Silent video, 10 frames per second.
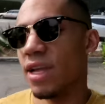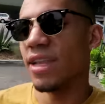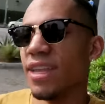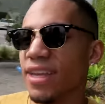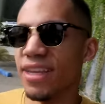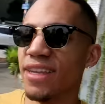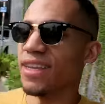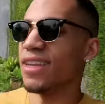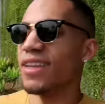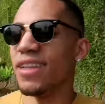And then
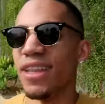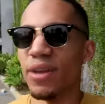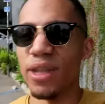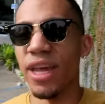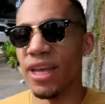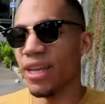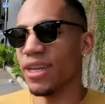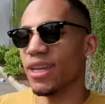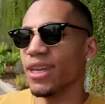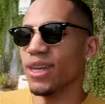they were like,
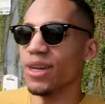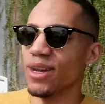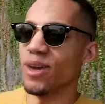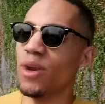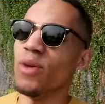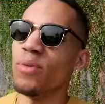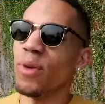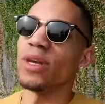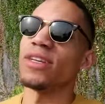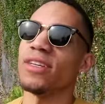oh,
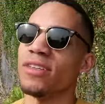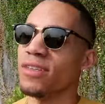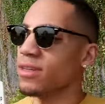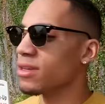Marcus.